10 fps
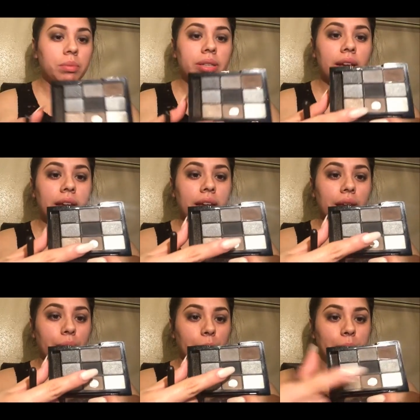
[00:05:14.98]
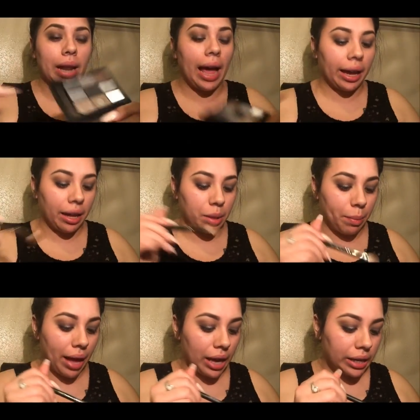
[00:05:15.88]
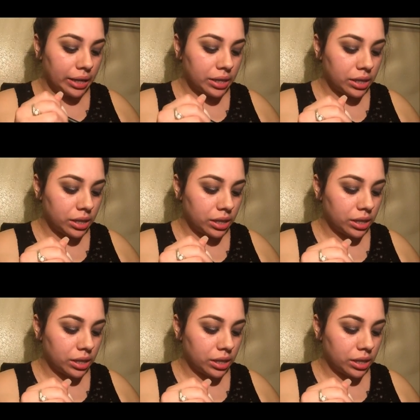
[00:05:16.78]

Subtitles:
gonna be taking the black in the palette.